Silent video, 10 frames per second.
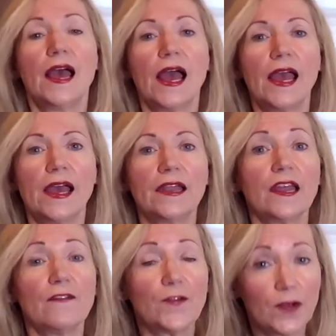And
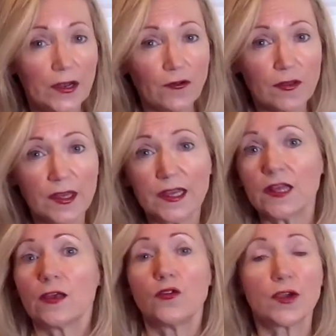if you're interested,
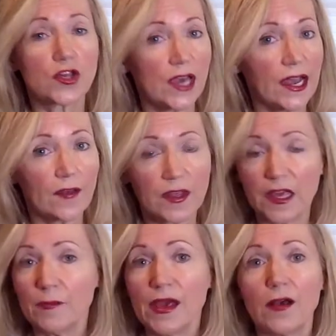you can check out the
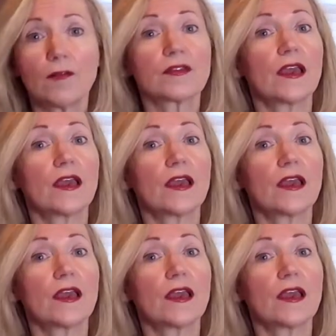emails